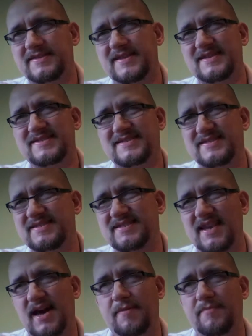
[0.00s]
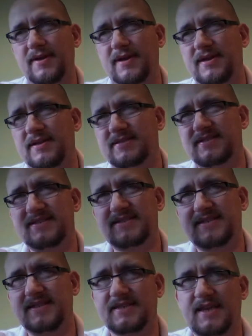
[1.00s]
it's just not me. It
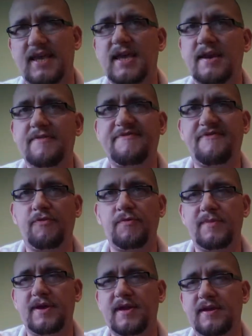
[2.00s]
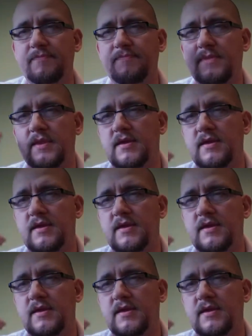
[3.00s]
just doesn't hit it for me.